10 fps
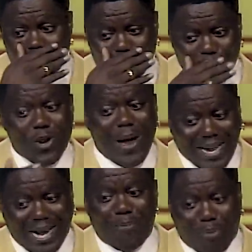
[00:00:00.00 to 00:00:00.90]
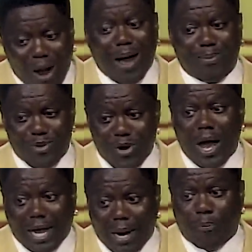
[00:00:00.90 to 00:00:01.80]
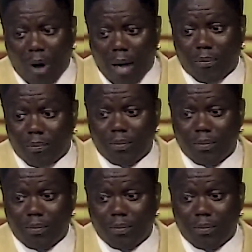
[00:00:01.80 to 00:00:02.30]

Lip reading: Because you know I got a problem. You know I got a problem.